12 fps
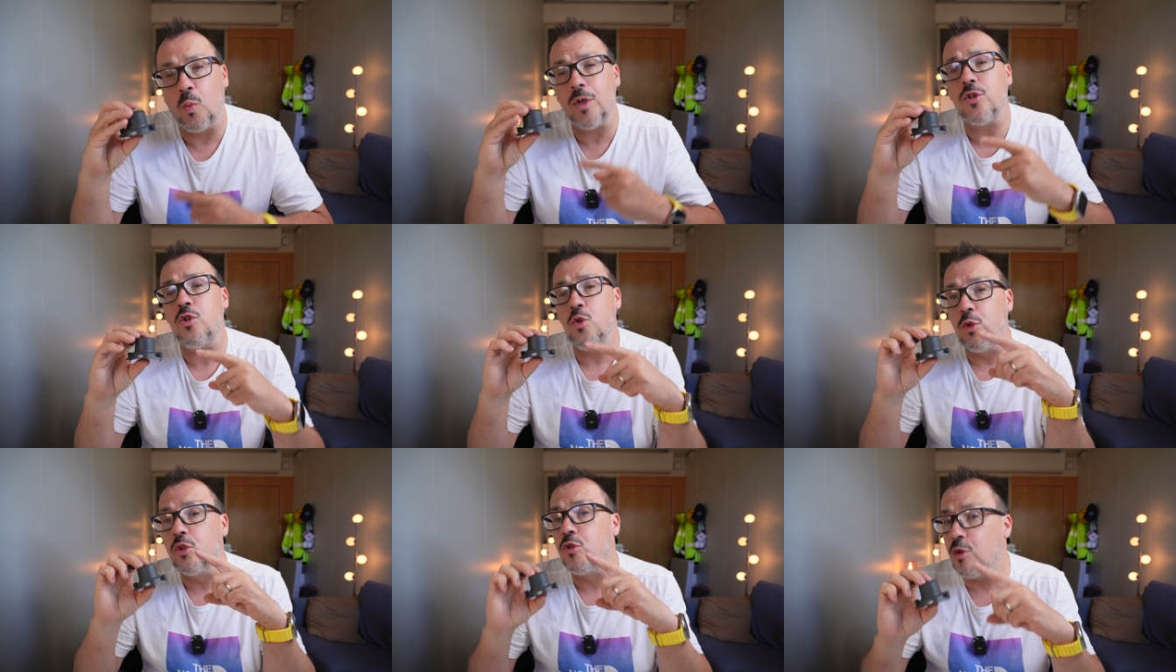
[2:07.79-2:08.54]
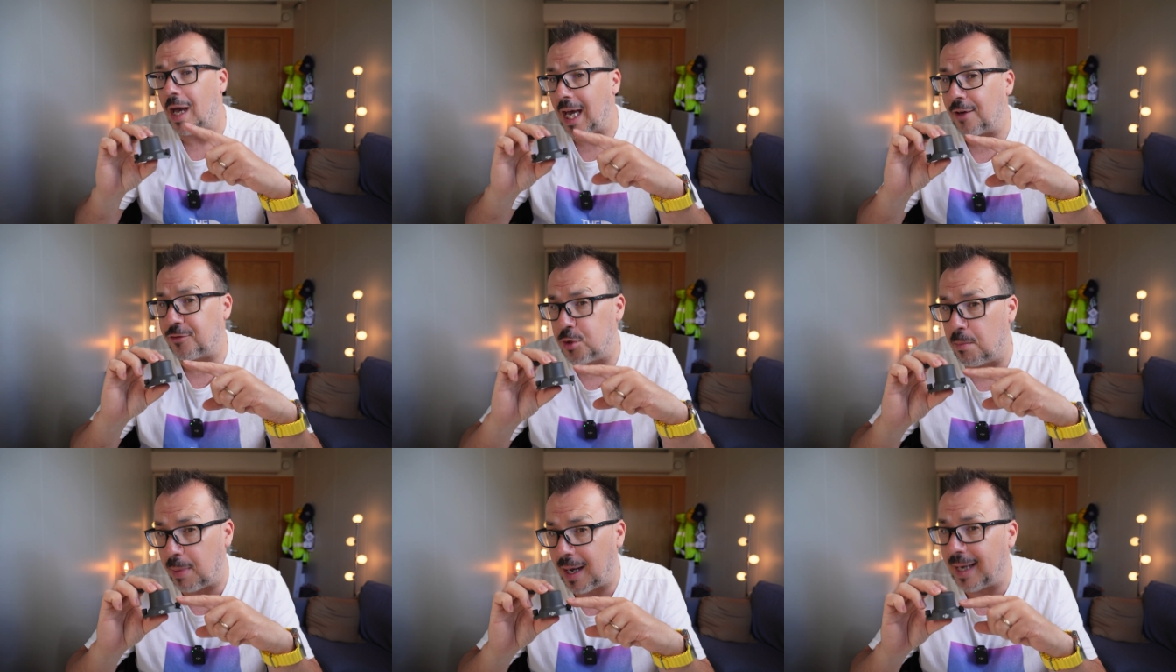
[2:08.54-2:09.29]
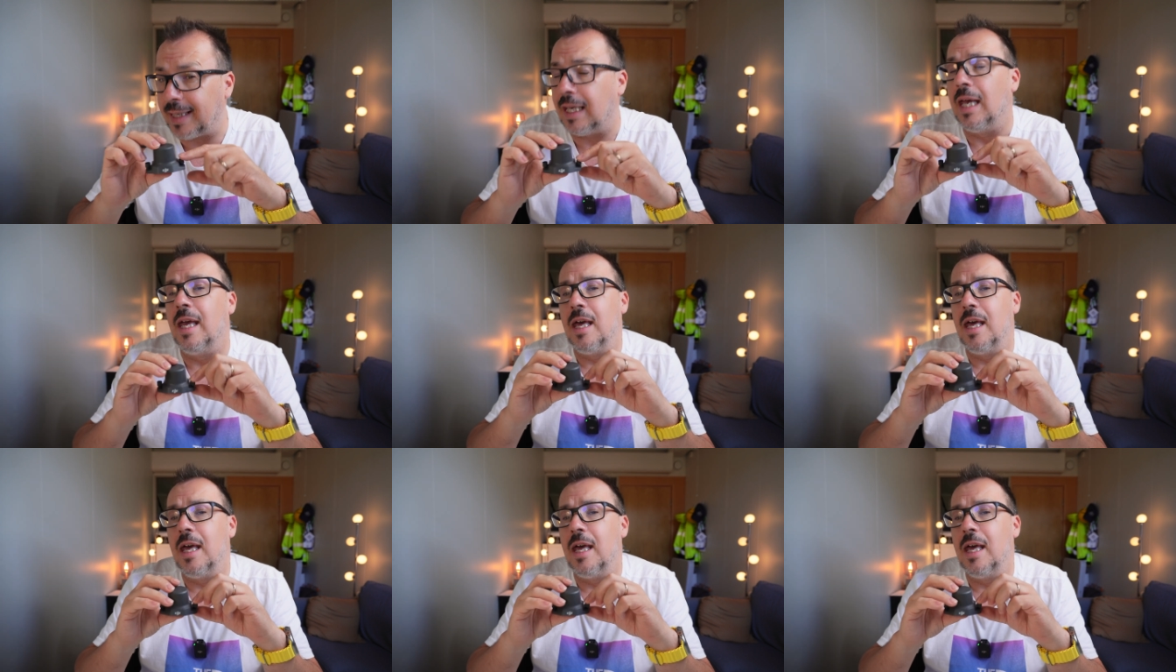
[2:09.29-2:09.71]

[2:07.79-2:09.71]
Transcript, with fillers: which you do have to buy.